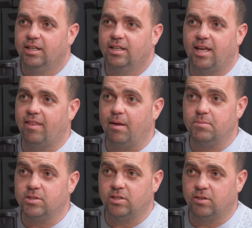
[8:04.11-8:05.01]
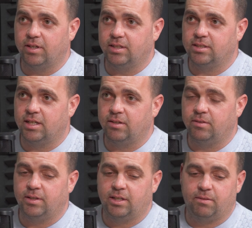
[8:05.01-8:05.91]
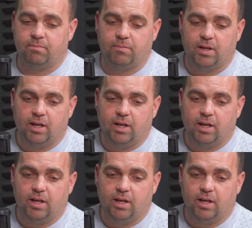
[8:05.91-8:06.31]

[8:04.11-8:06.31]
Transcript: get them to do it? So